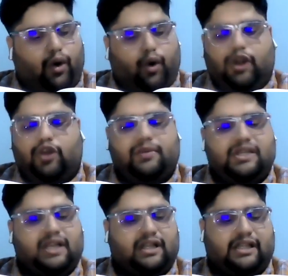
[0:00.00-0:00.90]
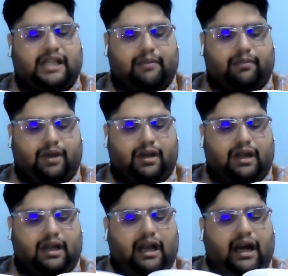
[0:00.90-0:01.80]
All humans are the same.
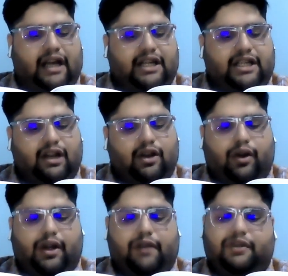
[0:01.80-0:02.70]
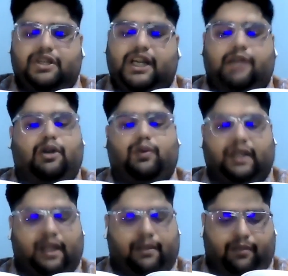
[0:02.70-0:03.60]
I shall not differentiate
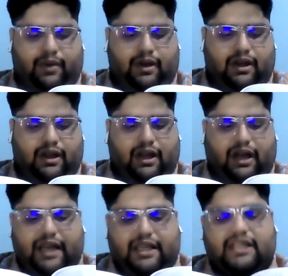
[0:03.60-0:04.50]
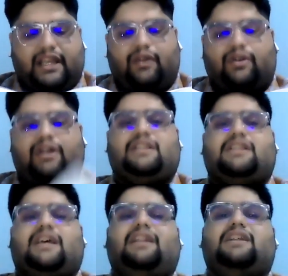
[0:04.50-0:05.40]
between them. I just cannot
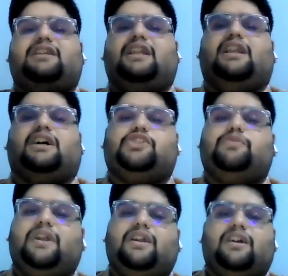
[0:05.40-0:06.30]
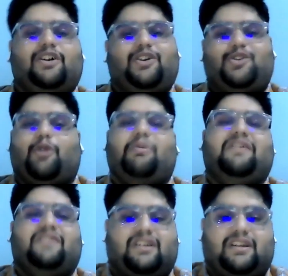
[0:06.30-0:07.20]
confine the serene Kashmir to
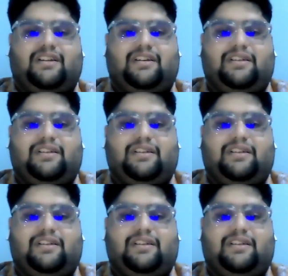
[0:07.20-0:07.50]
oblivion.